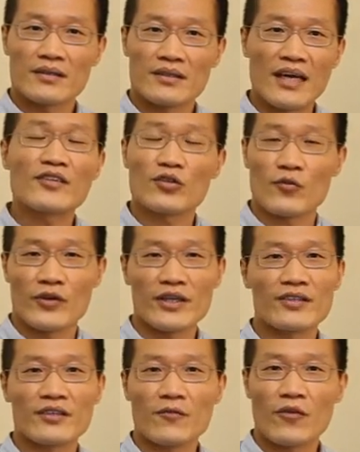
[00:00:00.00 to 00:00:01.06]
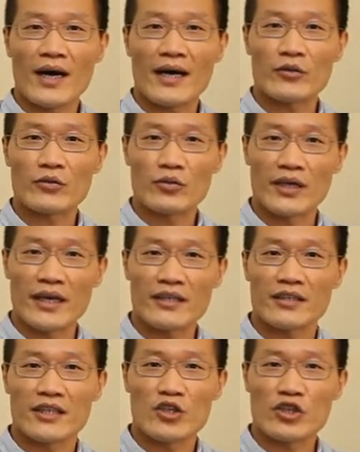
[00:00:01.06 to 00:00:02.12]
That is the reason why today
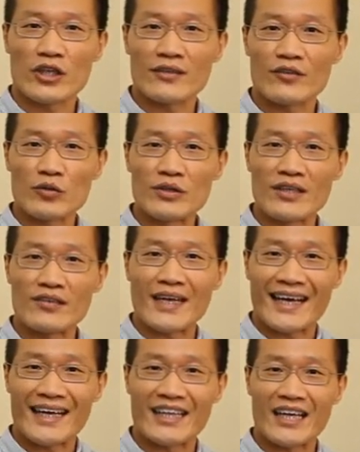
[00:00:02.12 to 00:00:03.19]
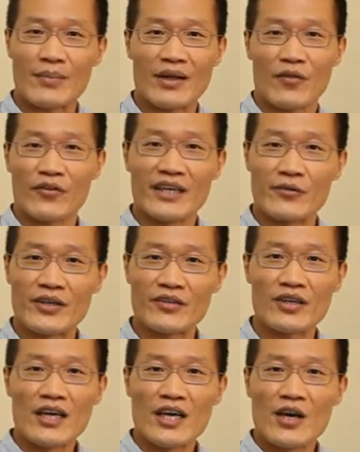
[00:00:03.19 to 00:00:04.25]
teaching students academic
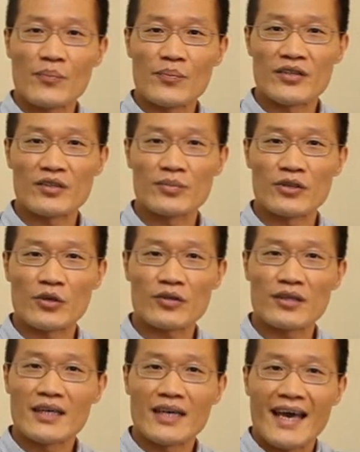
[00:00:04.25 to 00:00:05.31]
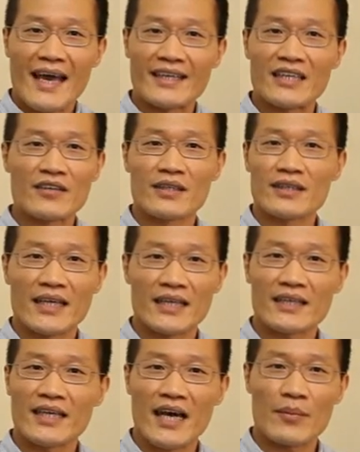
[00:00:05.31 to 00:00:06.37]
theories, principles, and even
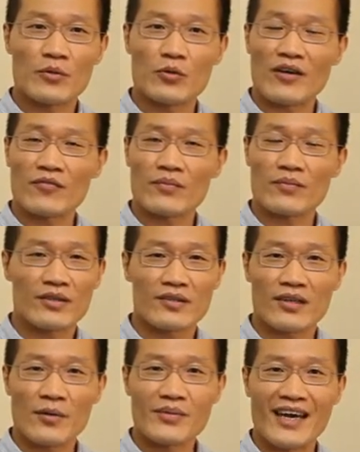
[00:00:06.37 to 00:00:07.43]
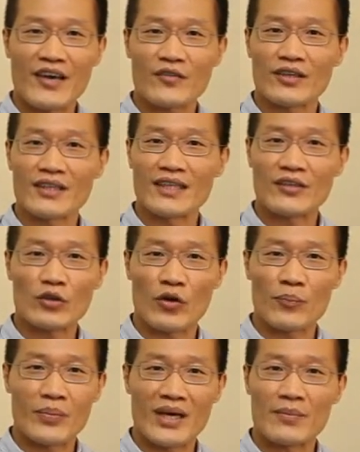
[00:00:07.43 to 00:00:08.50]
letting them to have some case studies
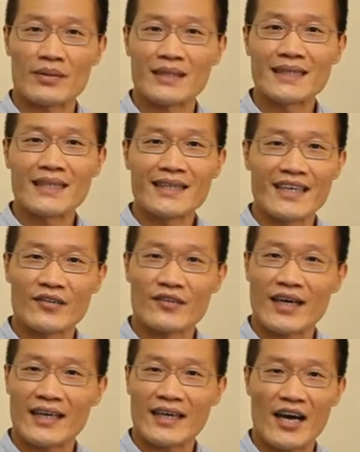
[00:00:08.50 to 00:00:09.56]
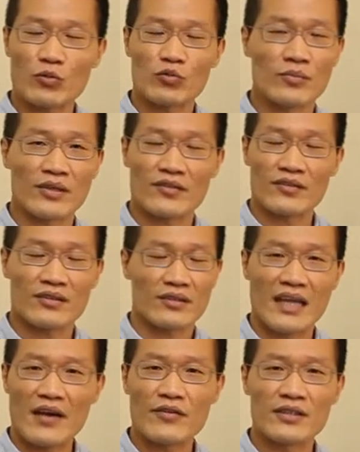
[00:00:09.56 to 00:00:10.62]
on paper inside classroom is
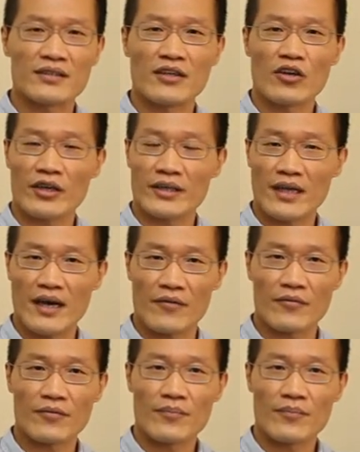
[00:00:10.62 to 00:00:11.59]
definitely not enough.